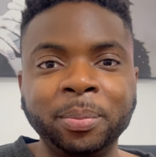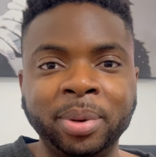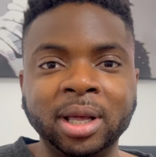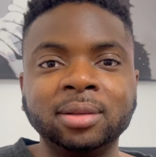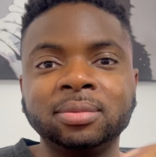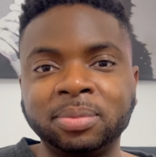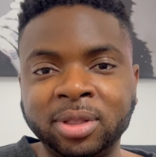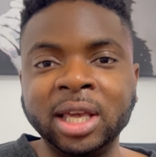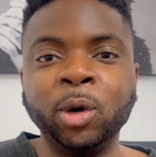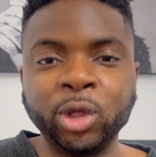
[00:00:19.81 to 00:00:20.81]
but
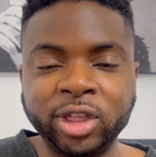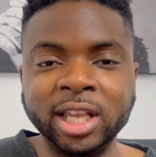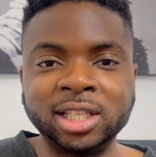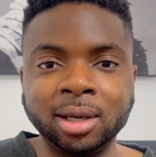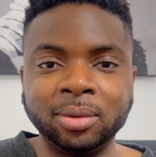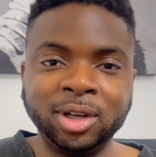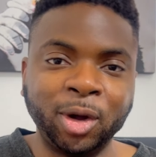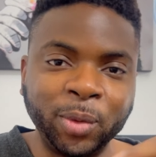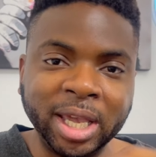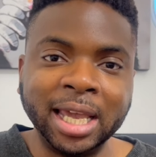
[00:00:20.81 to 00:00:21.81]
or things that, you
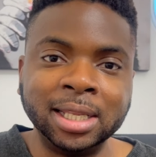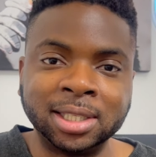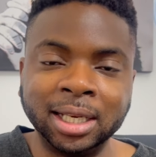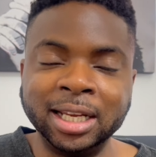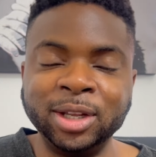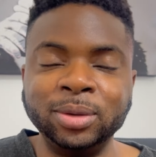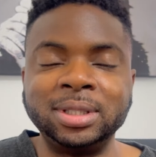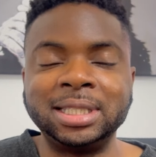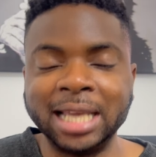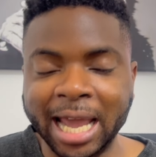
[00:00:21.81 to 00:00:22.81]
know, we instantly knew,
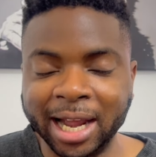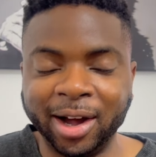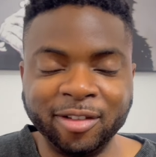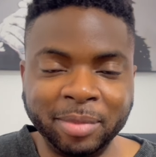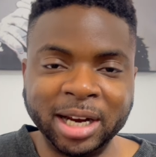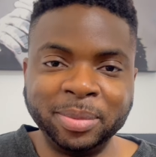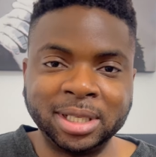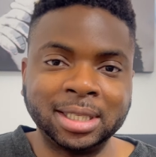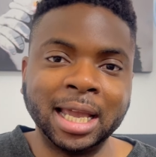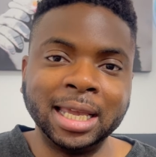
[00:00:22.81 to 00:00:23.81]
dang, I've made a
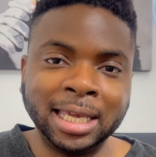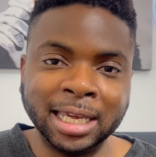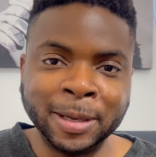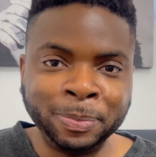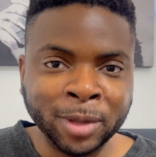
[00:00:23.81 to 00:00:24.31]
mistake here.